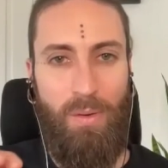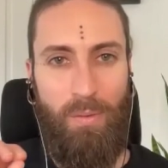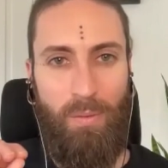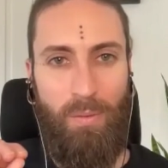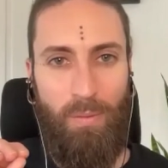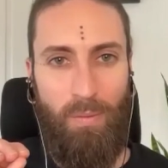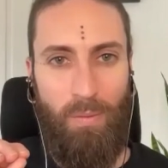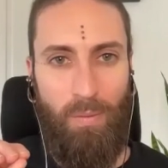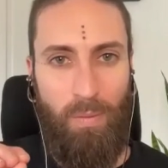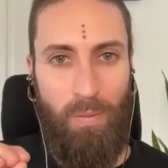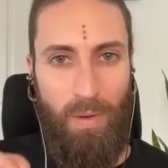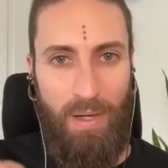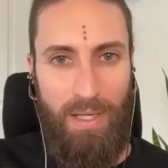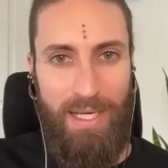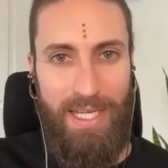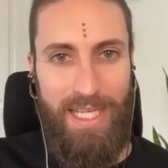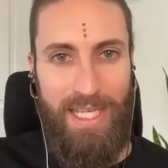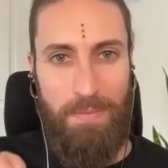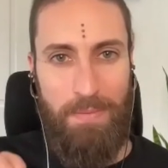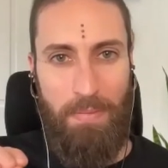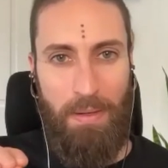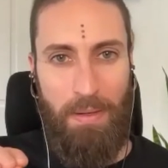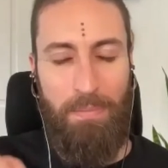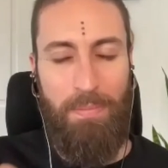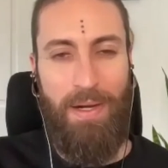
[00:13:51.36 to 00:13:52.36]
What
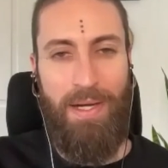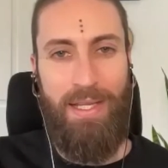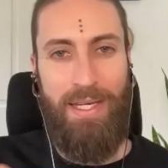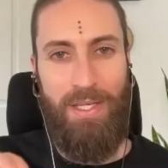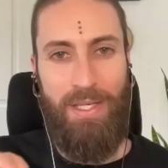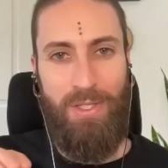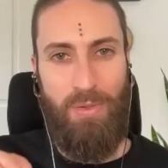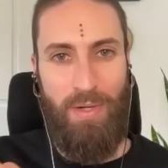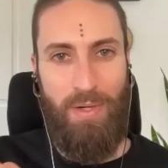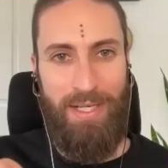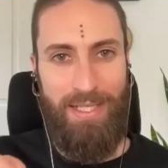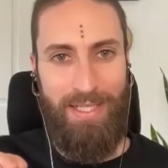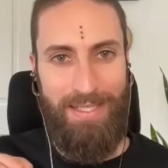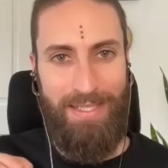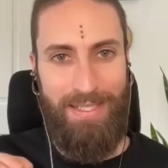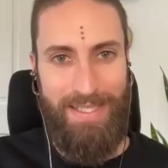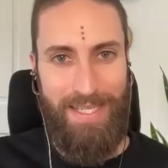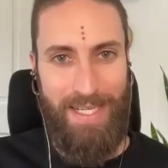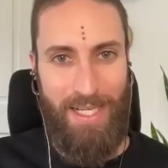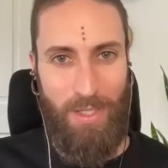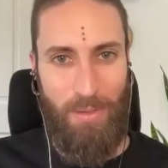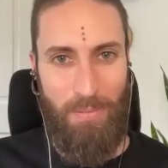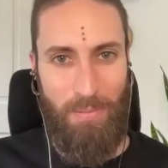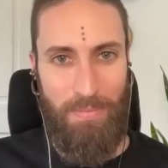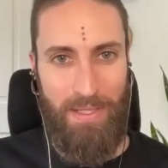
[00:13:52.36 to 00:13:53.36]
is my body trying to
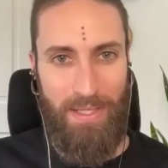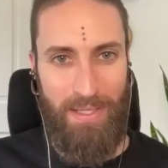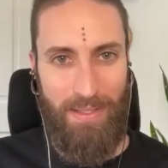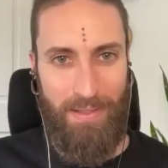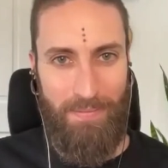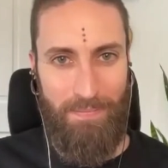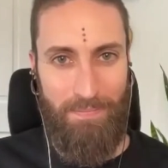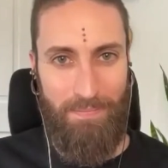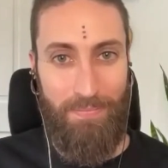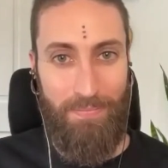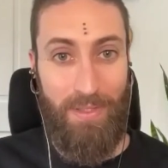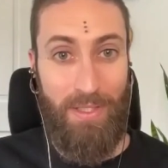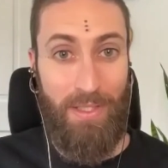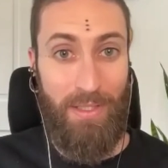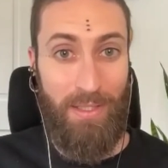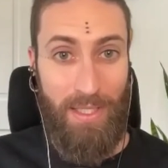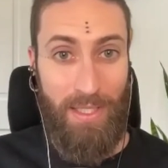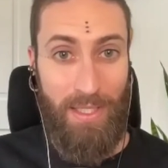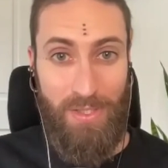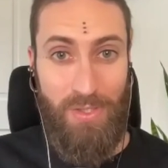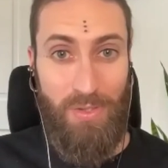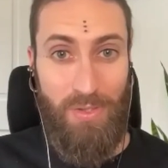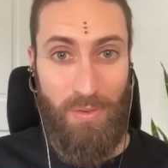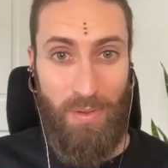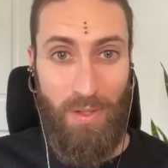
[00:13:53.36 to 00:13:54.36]
tell me?
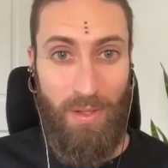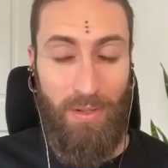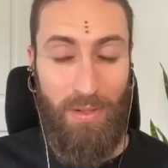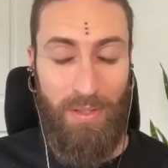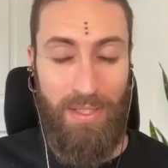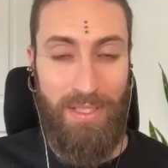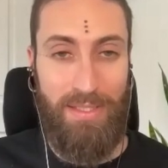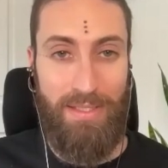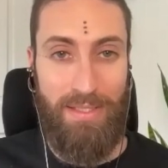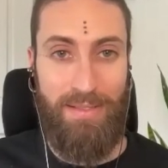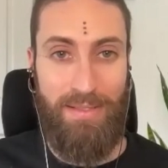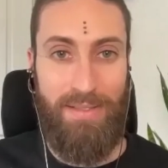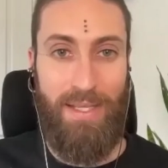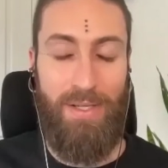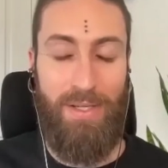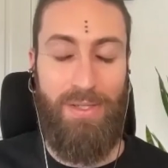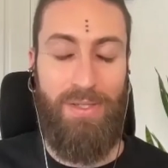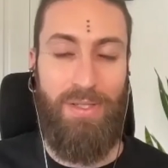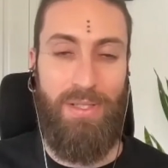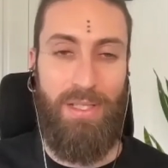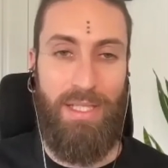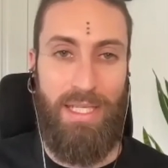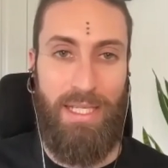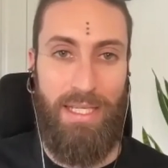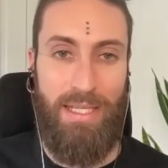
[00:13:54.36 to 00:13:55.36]
Cholesterol is
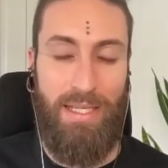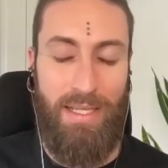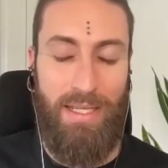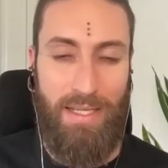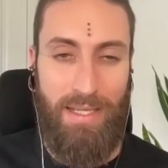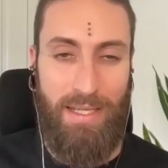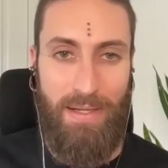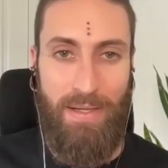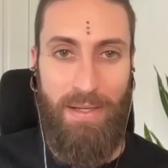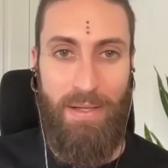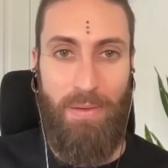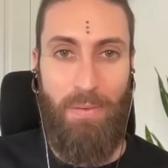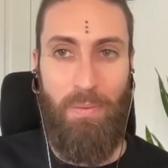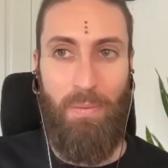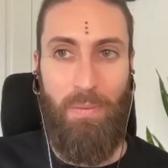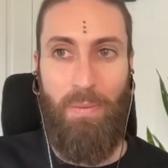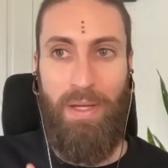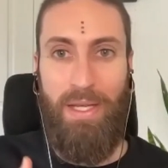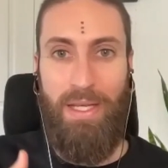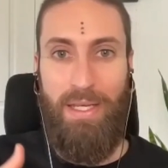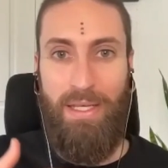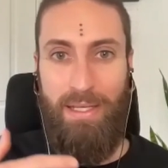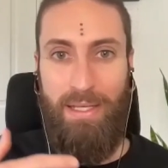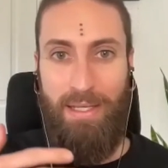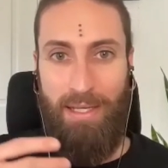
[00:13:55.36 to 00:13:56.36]
essentially
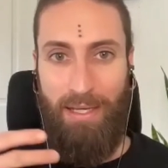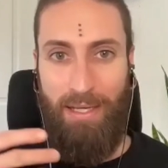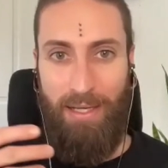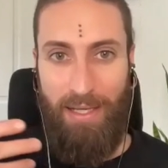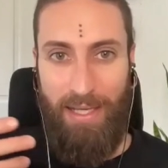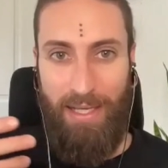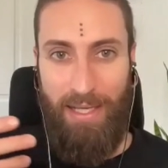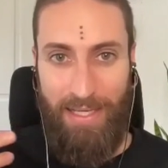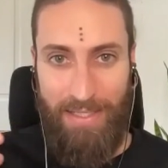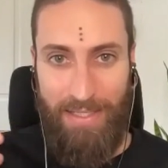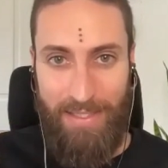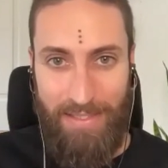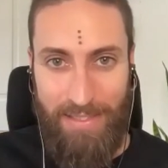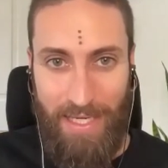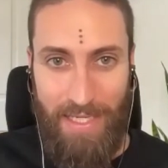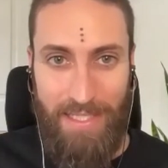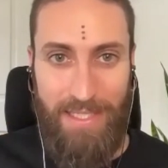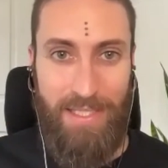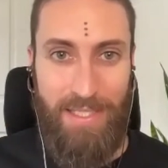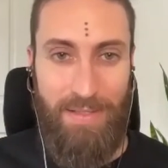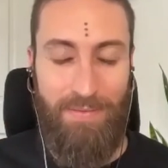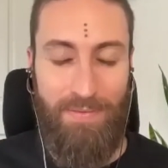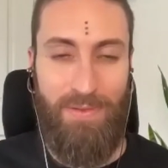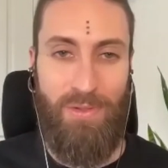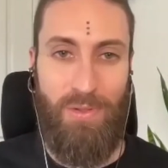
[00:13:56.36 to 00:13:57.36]
when
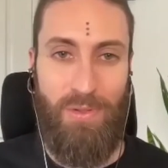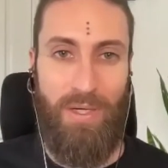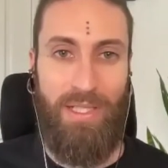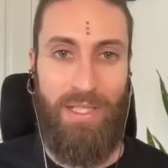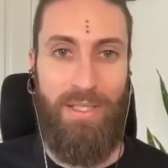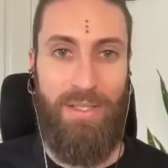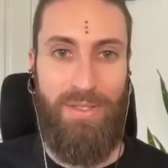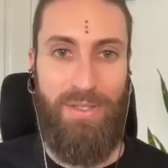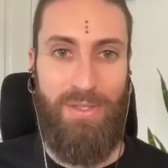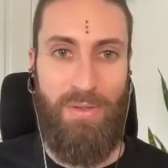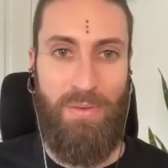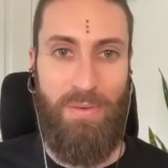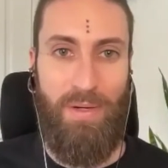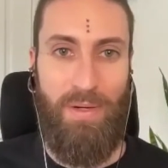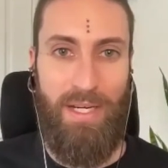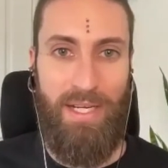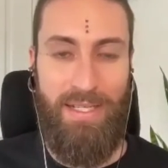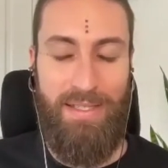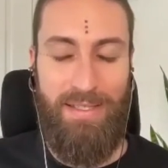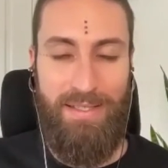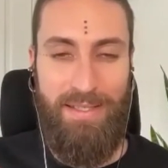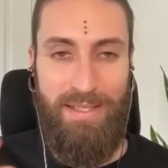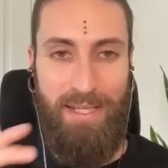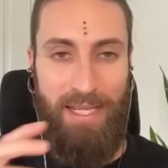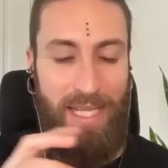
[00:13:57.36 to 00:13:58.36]
excessive
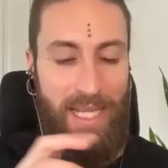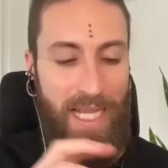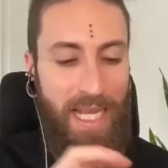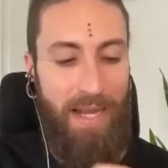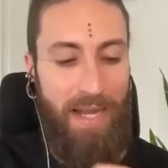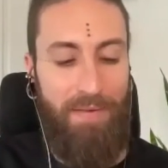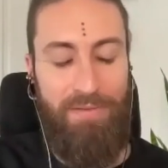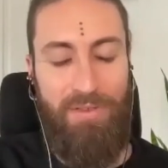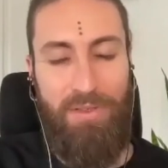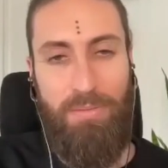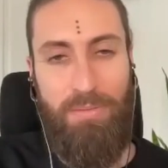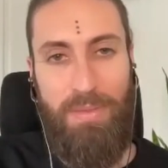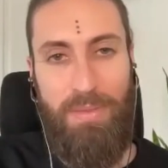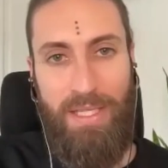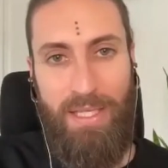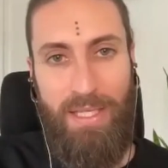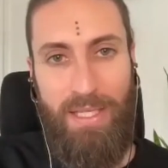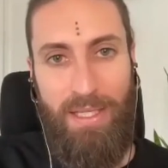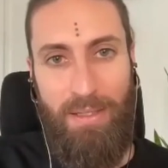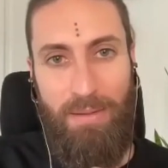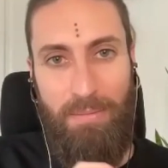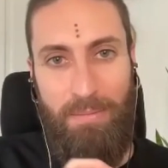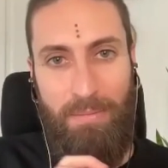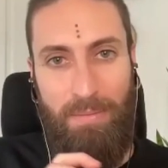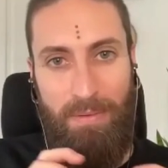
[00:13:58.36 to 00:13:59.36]
triglycerides have to
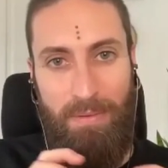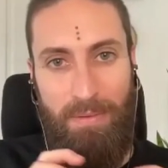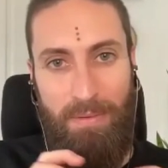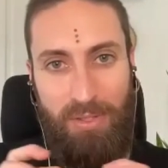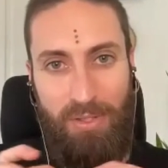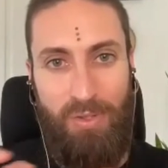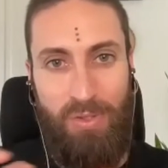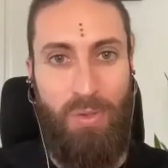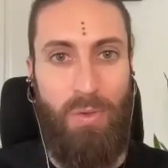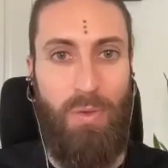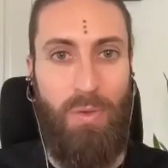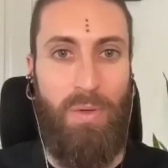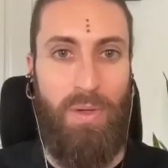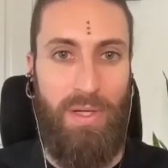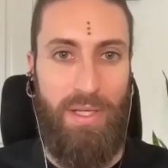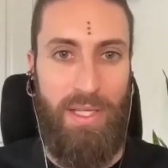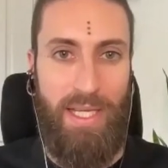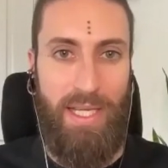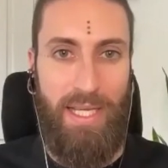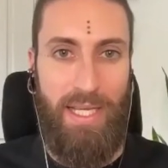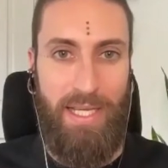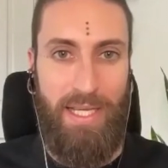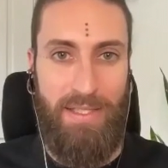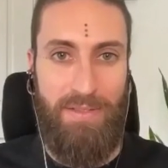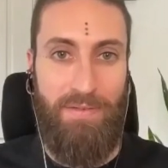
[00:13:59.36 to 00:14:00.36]
be
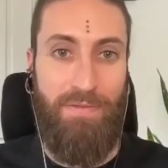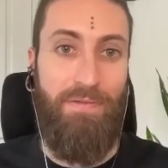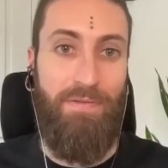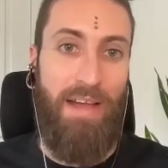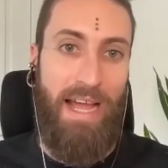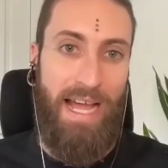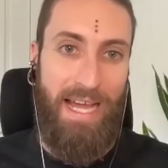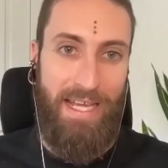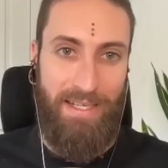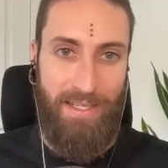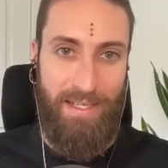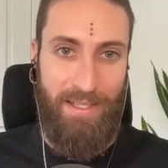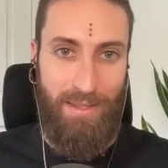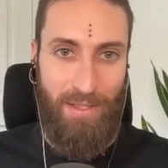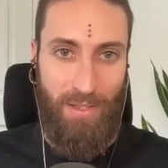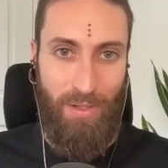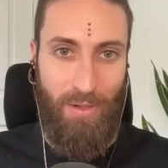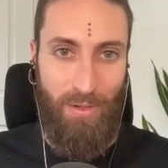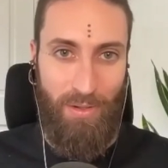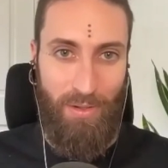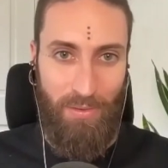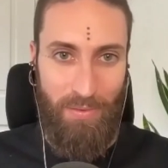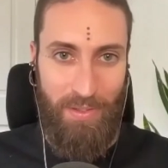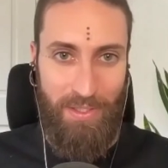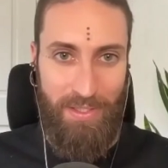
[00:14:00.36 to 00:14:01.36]
stored as fat in the
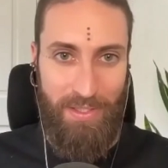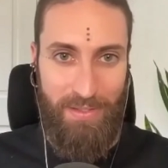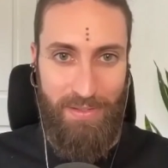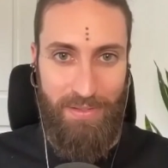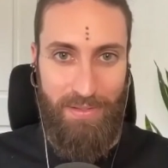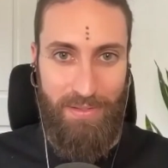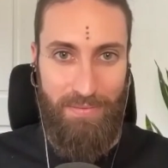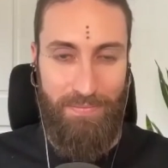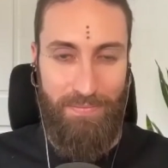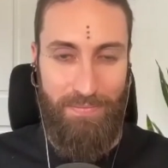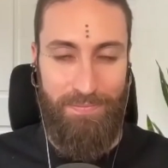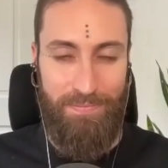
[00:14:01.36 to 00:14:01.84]
arteries.